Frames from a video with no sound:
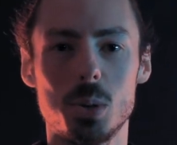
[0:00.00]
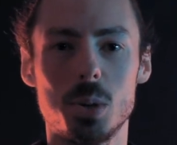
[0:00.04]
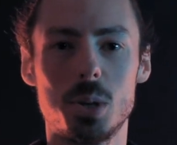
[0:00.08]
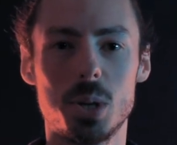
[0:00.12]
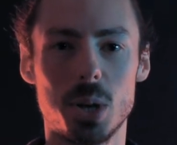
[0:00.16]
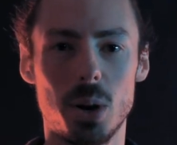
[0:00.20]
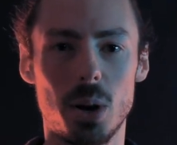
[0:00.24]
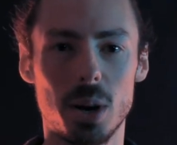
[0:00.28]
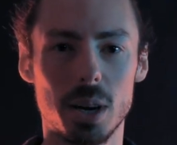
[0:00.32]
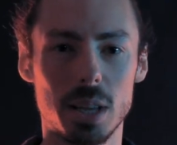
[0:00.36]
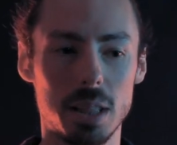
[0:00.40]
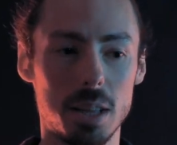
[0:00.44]
to
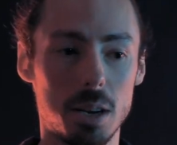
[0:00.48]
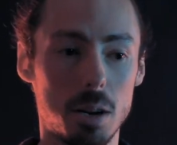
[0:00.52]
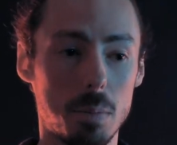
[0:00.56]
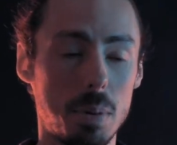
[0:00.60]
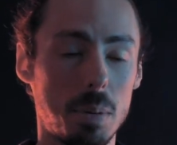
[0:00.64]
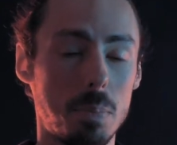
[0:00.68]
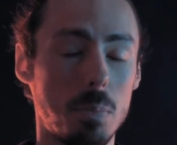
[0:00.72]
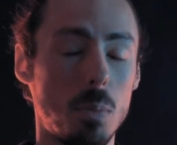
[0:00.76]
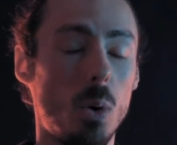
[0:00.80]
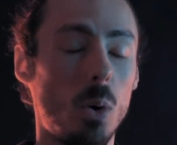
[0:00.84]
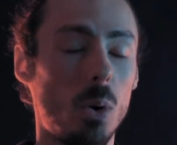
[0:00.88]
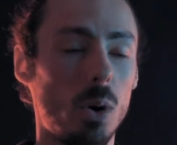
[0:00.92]
talk a little
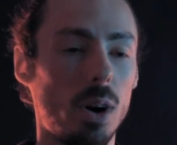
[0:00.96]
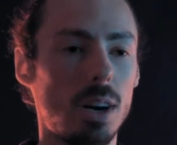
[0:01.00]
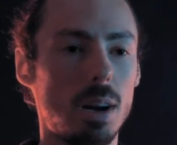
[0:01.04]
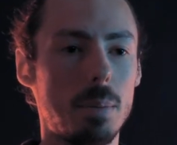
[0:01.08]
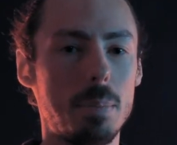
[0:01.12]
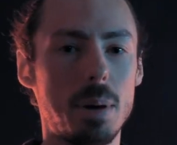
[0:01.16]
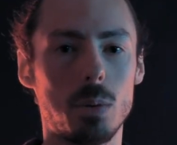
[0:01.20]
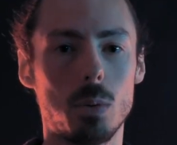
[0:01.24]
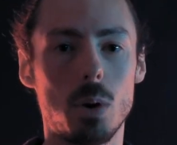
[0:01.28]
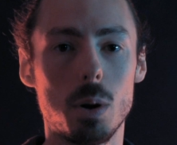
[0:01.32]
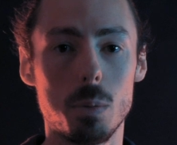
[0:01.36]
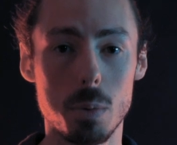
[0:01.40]
bit more
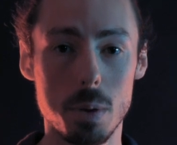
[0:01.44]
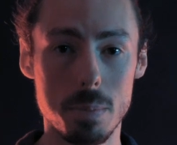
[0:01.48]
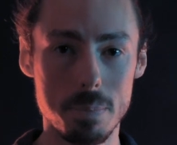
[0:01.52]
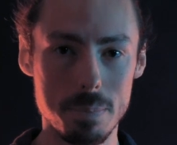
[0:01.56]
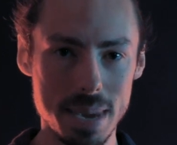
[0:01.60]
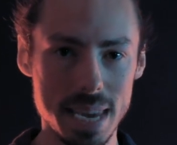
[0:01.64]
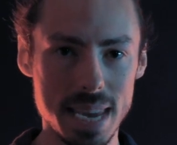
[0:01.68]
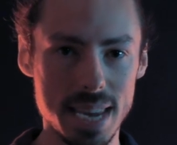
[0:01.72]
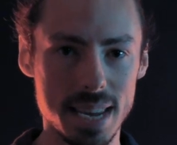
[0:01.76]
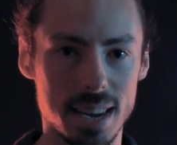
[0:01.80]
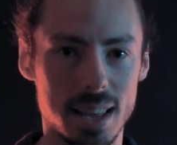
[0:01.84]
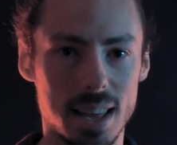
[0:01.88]
about what we
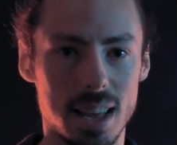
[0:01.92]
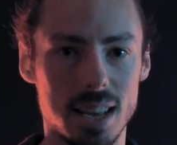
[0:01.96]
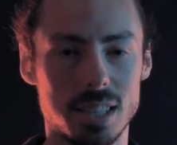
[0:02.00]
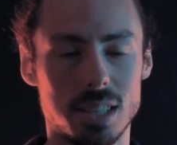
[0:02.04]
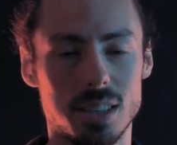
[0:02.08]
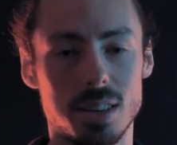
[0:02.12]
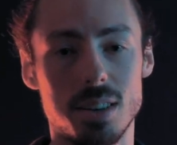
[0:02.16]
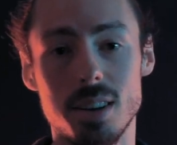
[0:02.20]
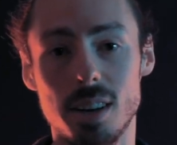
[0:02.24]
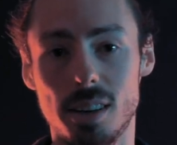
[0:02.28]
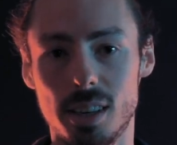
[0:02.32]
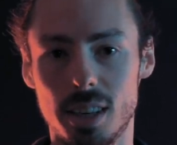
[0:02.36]
mean as
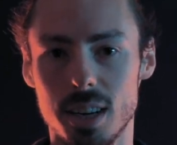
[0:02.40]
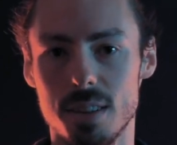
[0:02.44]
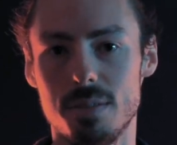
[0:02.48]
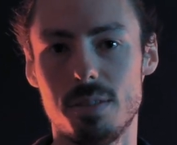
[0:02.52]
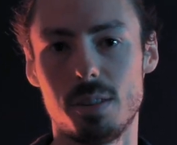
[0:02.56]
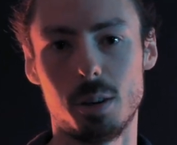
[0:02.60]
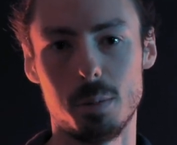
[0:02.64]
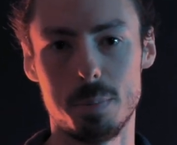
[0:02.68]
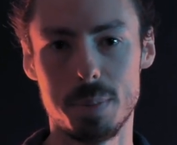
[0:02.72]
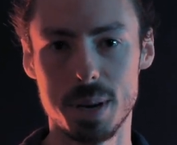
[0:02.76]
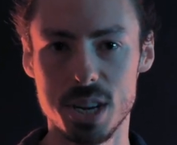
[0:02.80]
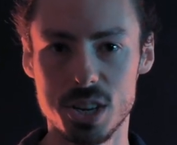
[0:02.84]
a narrative
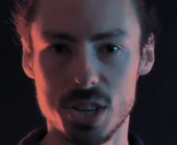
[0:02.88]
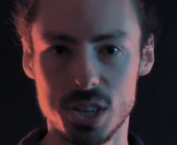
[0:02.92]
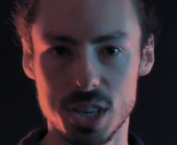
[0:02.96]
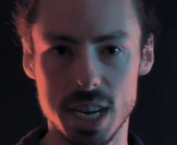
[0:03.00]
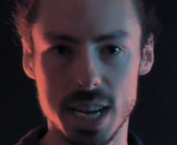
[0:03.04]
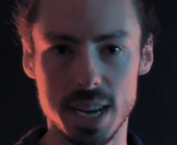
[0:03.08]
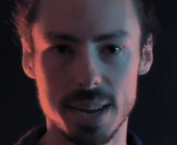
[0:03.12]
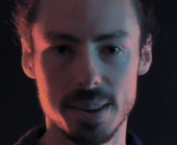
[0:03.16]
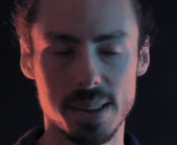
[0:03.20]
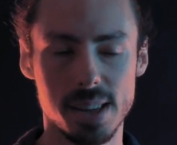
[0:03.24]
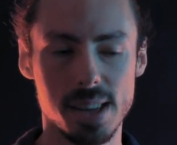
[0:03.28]
RPG.